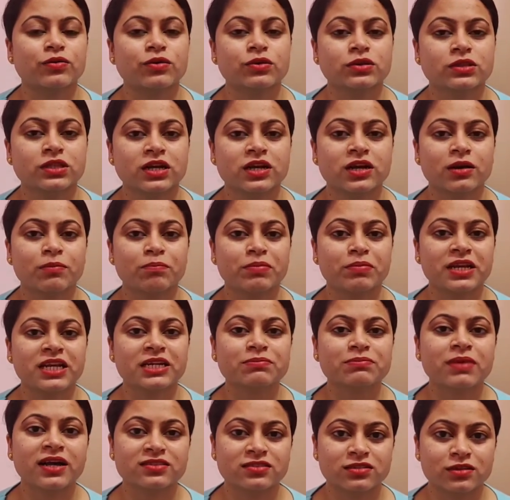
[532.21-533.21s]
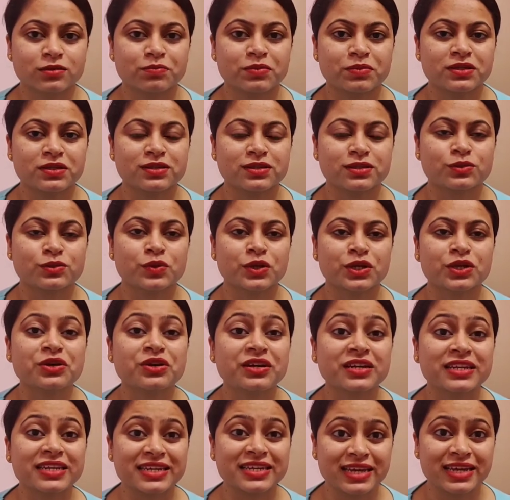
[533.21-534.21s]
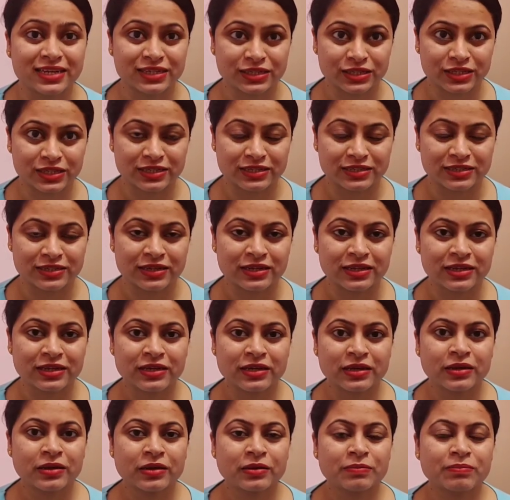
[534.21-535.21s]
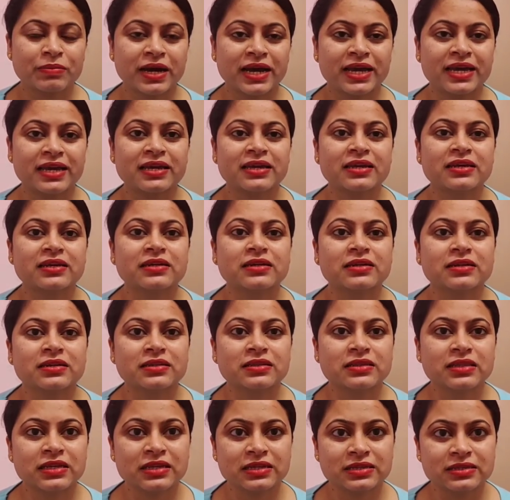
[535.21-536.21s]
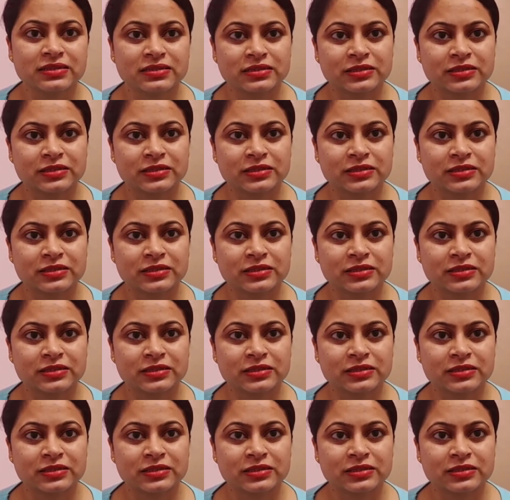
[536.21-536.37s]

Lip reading: the complete masterpieces were created by these